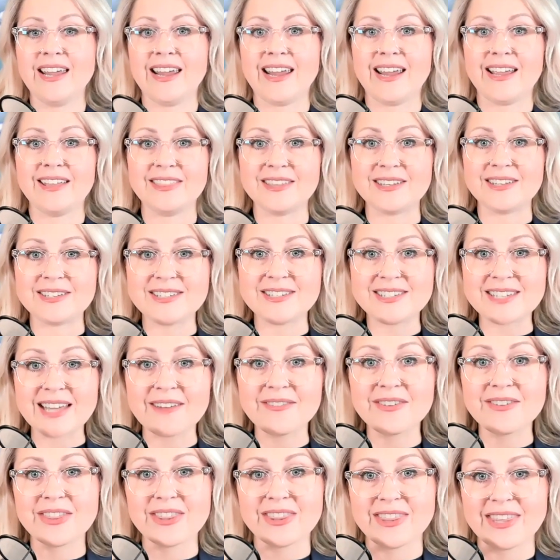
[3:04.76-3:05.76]
in the
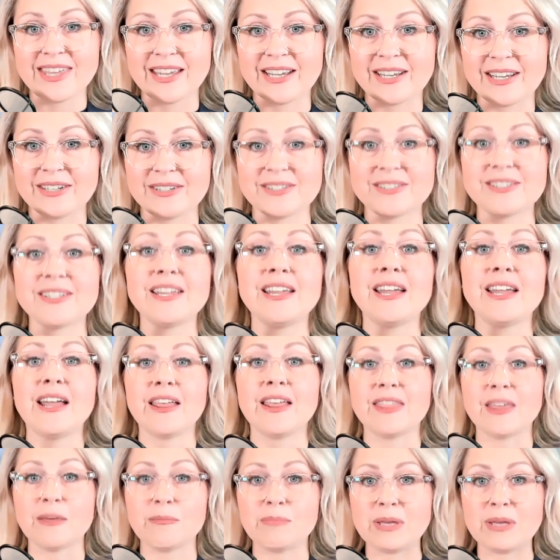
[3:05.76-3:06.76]
seven things
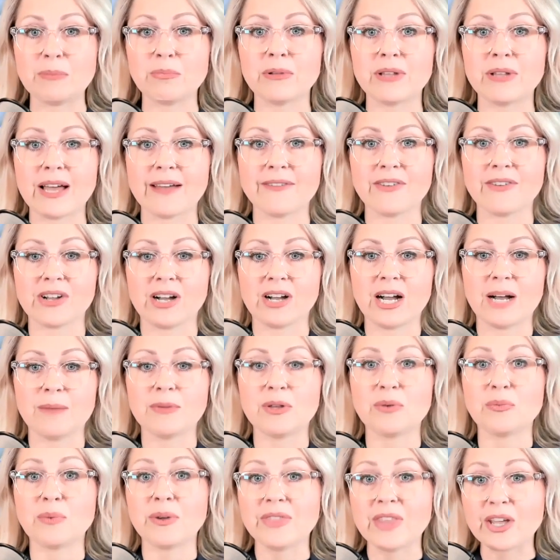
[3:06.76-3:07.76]
that people have in
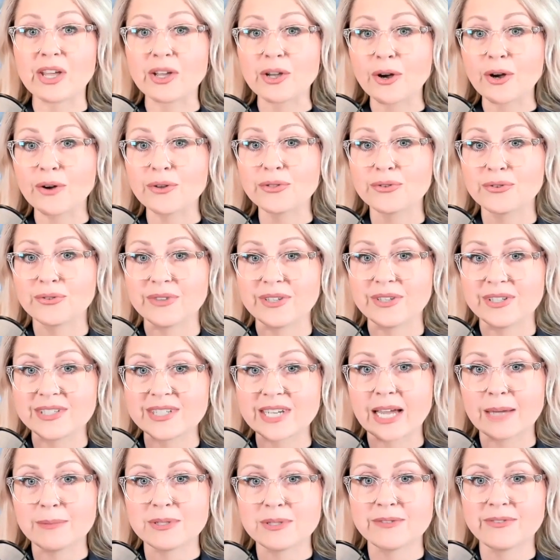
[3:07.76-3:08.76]
common when they go through these
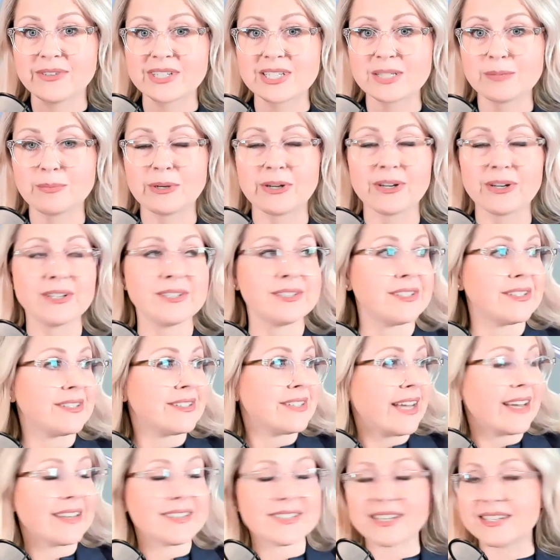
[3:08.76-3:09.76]
types of experiences,
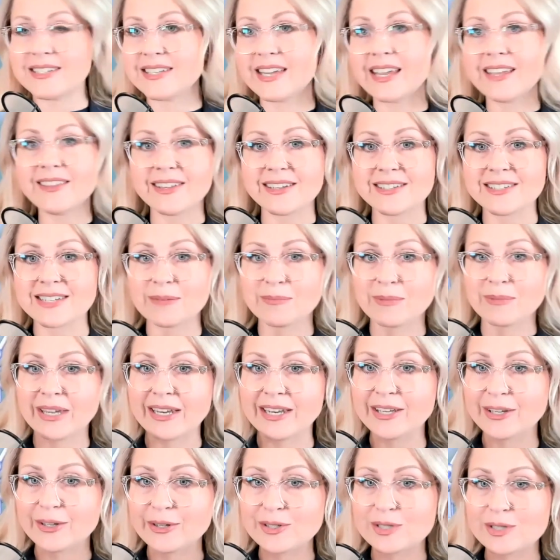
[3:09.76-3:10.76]
as I say this, I'm
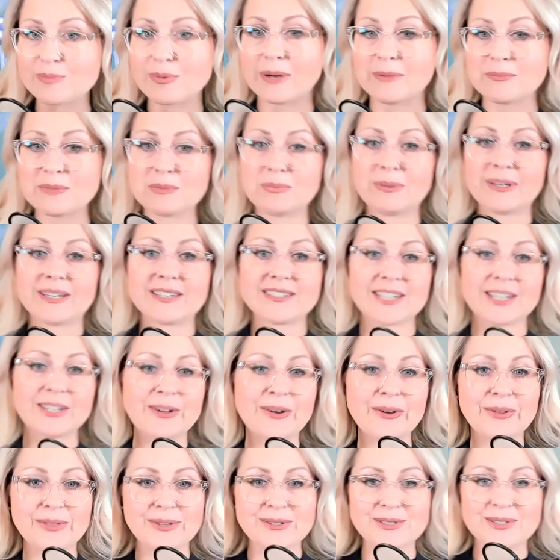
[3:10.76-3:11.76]
getting goosebumps because I
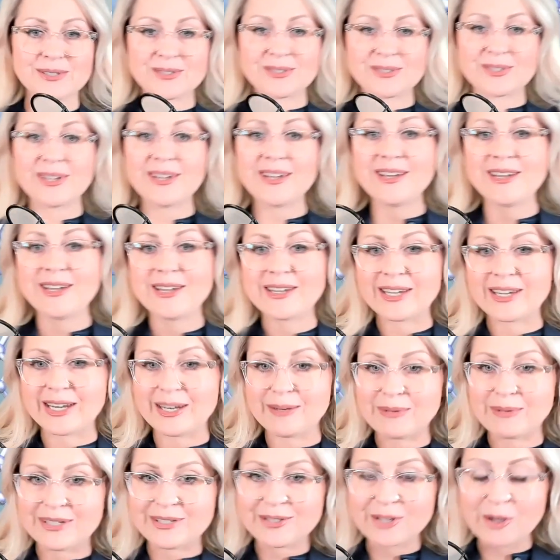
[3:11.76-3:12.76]
know this is going to
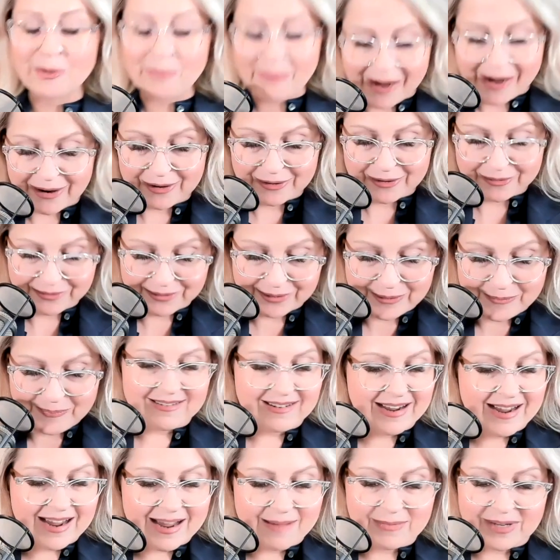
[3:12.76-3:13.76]
be so powerful.
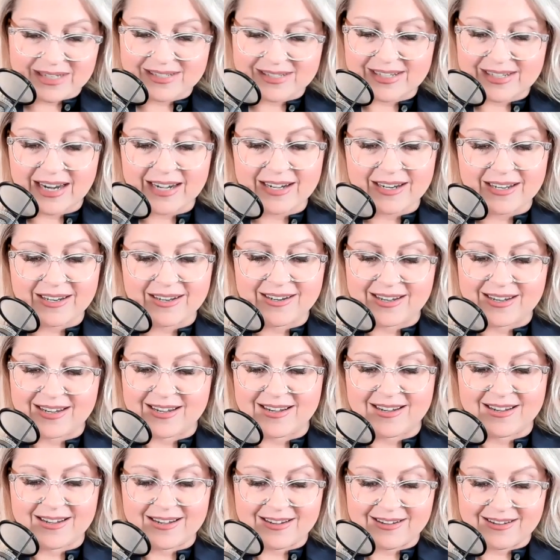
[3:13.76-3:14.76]
I'm excited
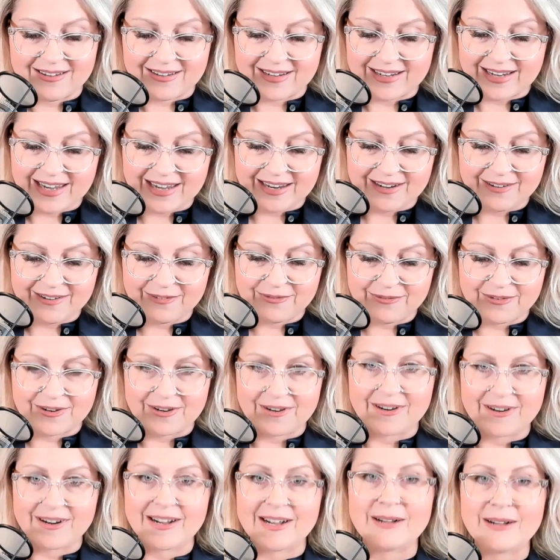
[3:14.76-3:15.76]
uh, again
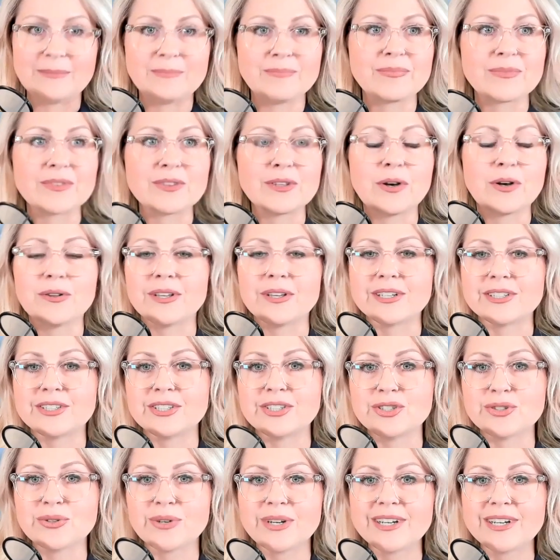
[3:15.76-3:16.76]
for um, Lola
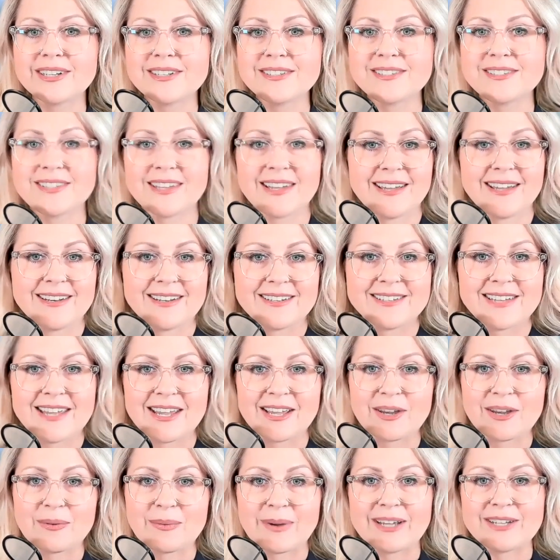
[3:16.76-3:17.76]
to join us and to
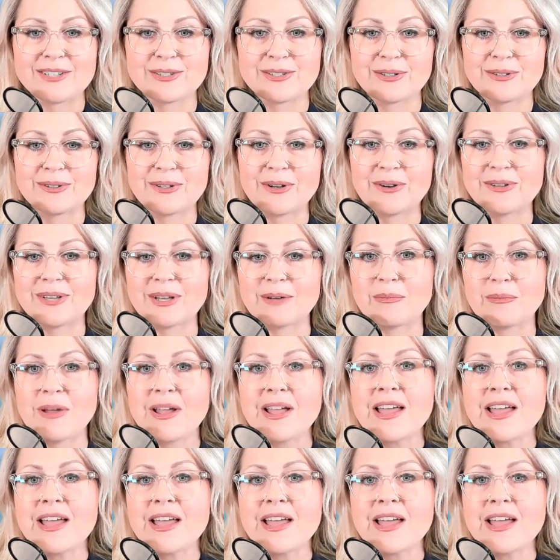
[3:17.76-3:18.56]
take it away. So Lola,